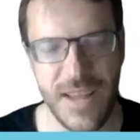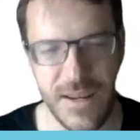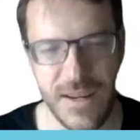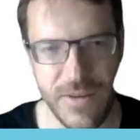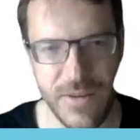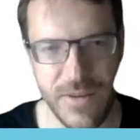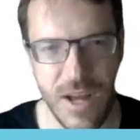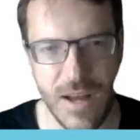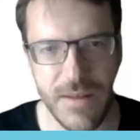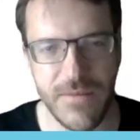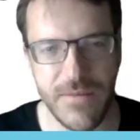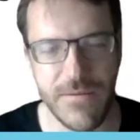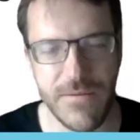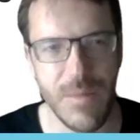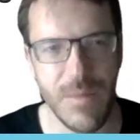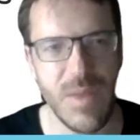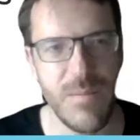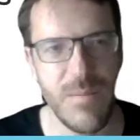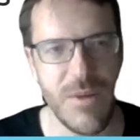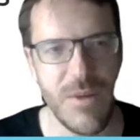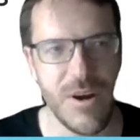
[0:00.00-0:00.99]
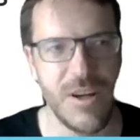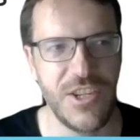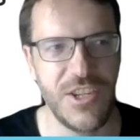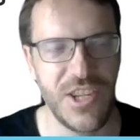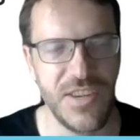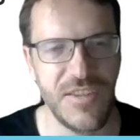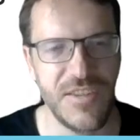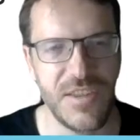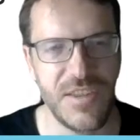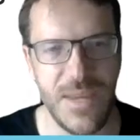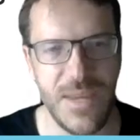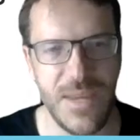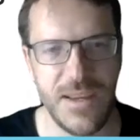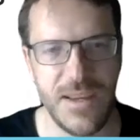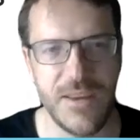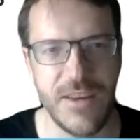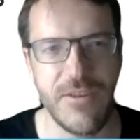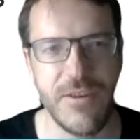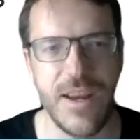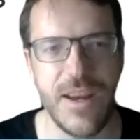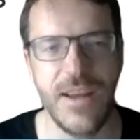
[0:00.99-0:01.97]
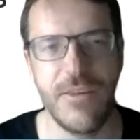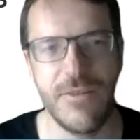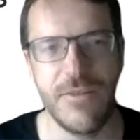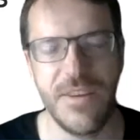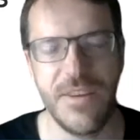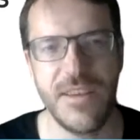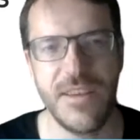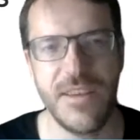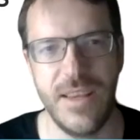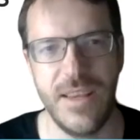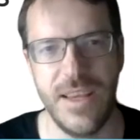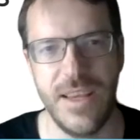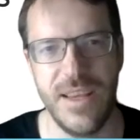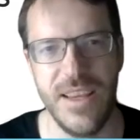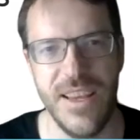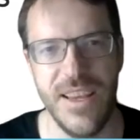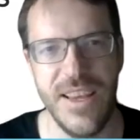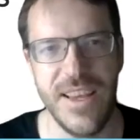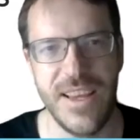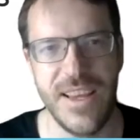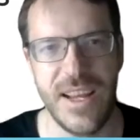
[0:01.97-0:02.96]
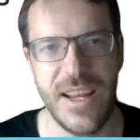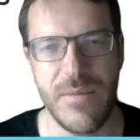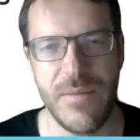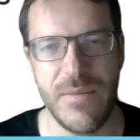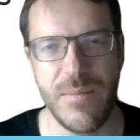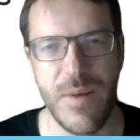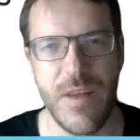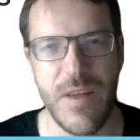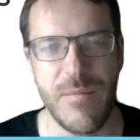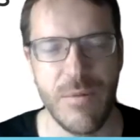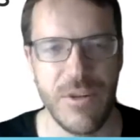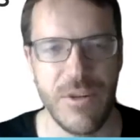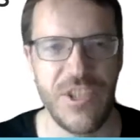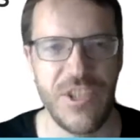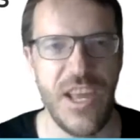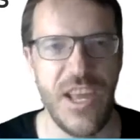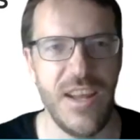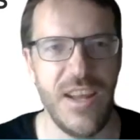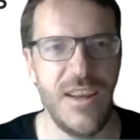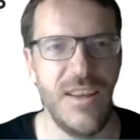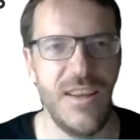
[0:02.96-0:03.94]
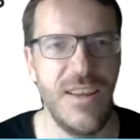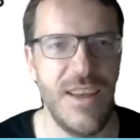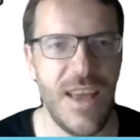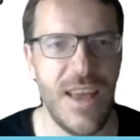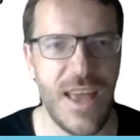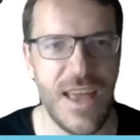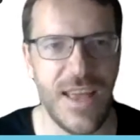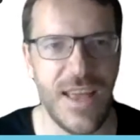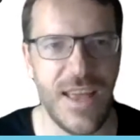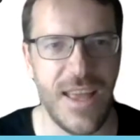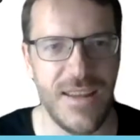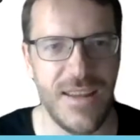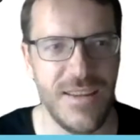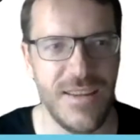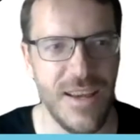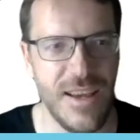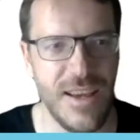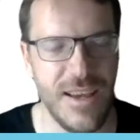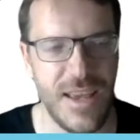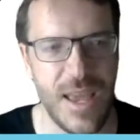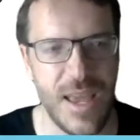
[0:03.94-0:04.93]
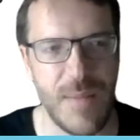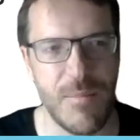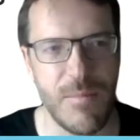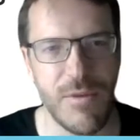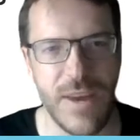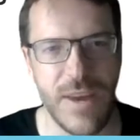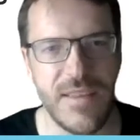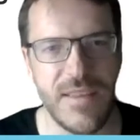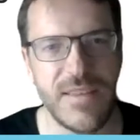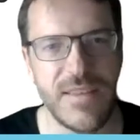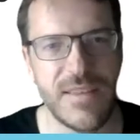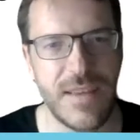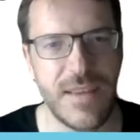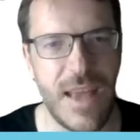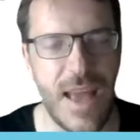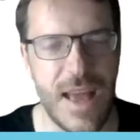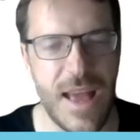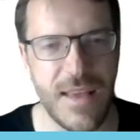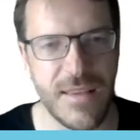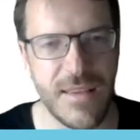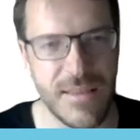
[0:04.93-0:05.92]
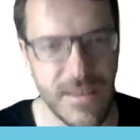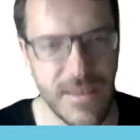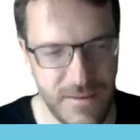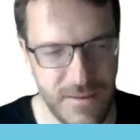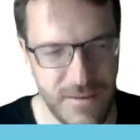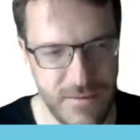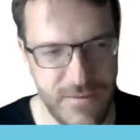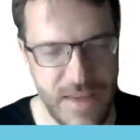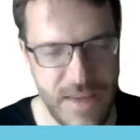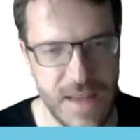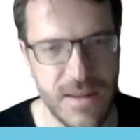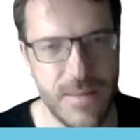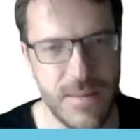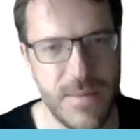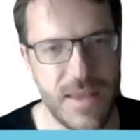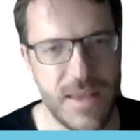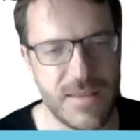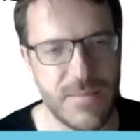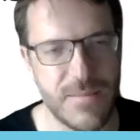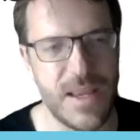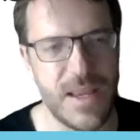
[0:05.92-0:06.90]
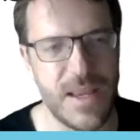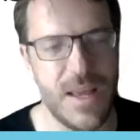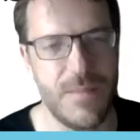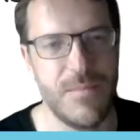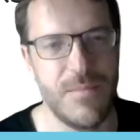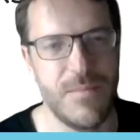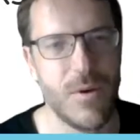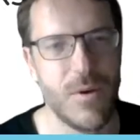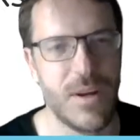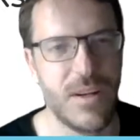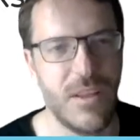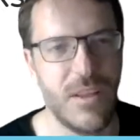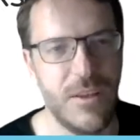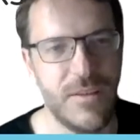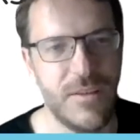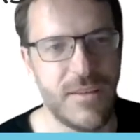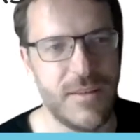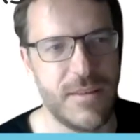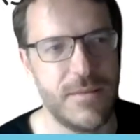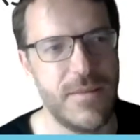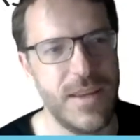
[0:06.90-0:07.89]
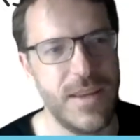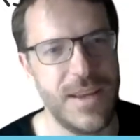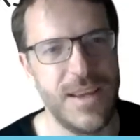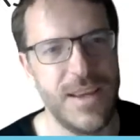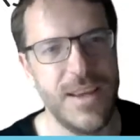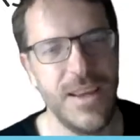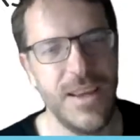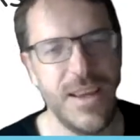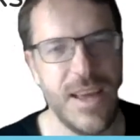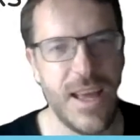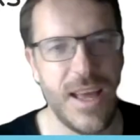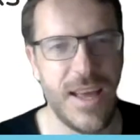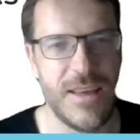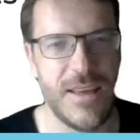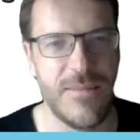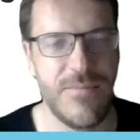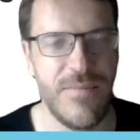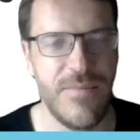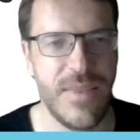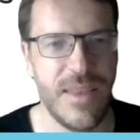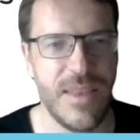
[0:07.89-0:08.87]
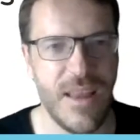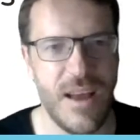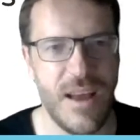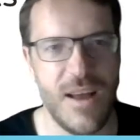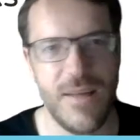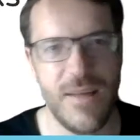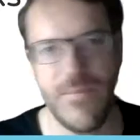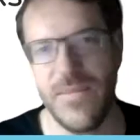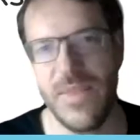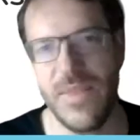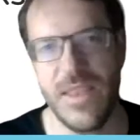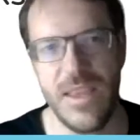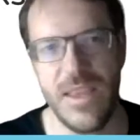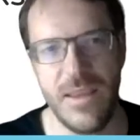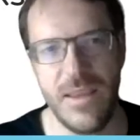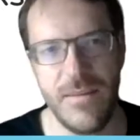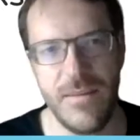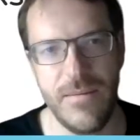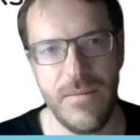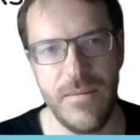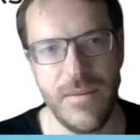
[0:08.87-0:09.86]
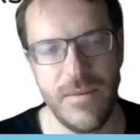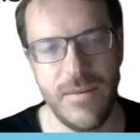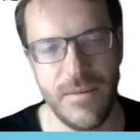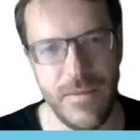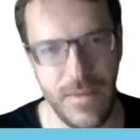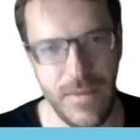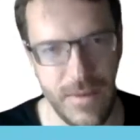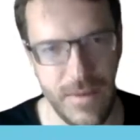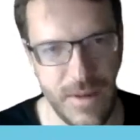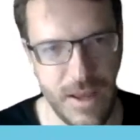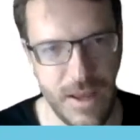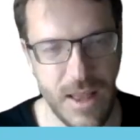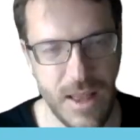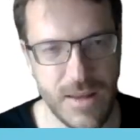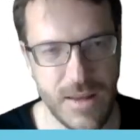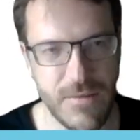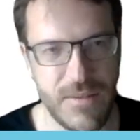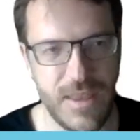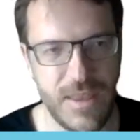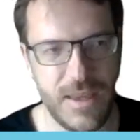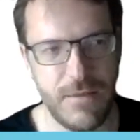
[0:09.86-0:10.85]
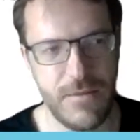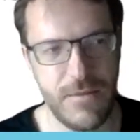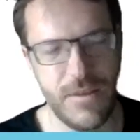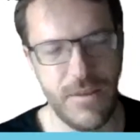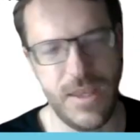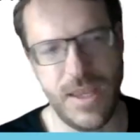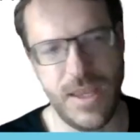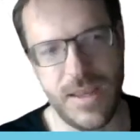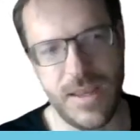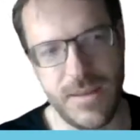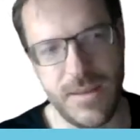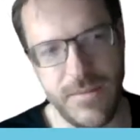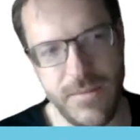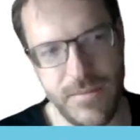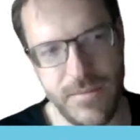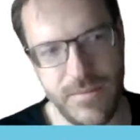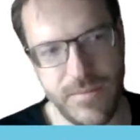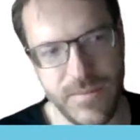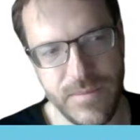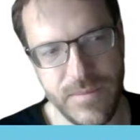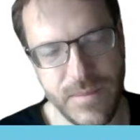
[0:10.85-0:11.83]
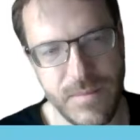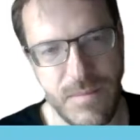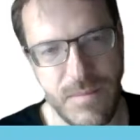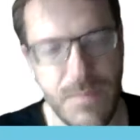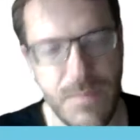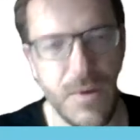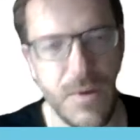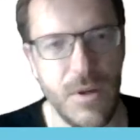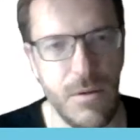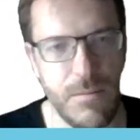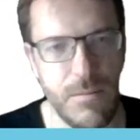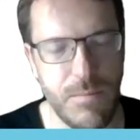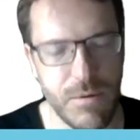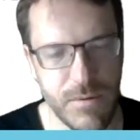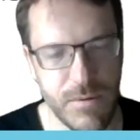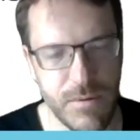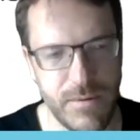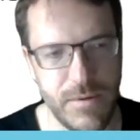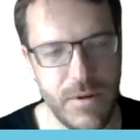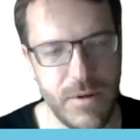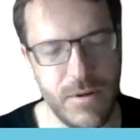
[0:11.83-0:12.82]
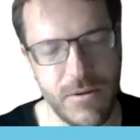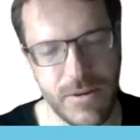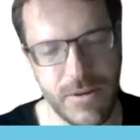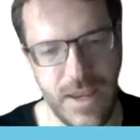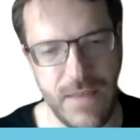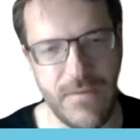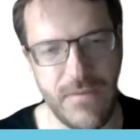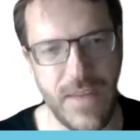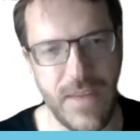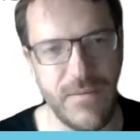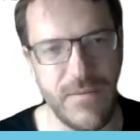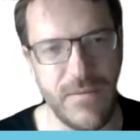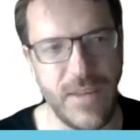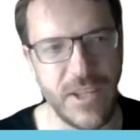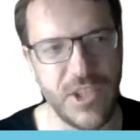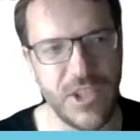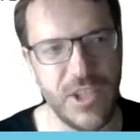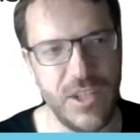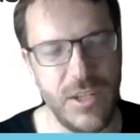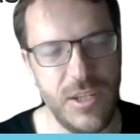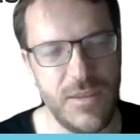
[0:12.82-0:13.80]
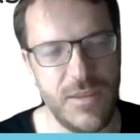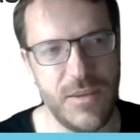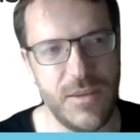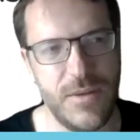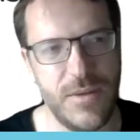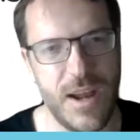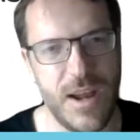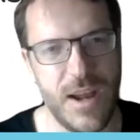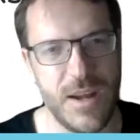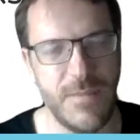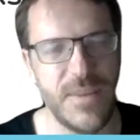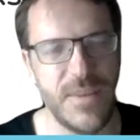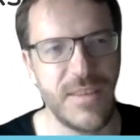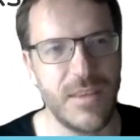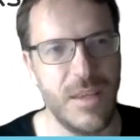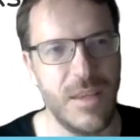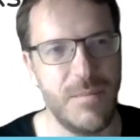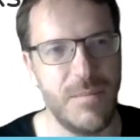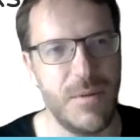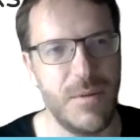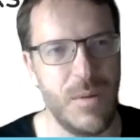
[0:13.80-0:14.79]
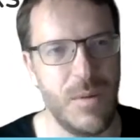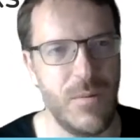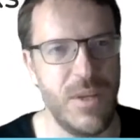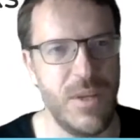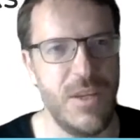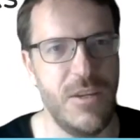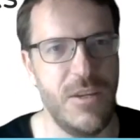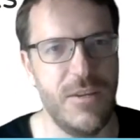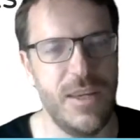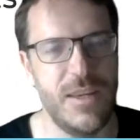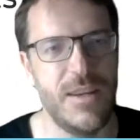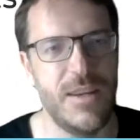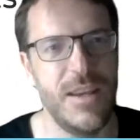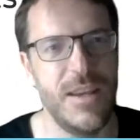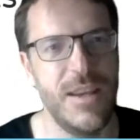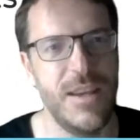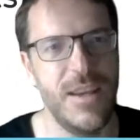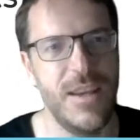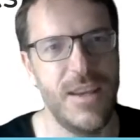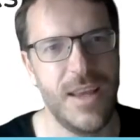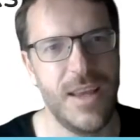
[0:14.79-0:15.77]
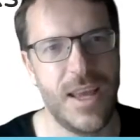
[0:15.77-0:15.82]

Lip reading: kind of gone from the margins to being increasingly kind of appreciated and embraced as fandom has become more inclusive. A lot of the people who create fan fiction do so anonymously, but when we do get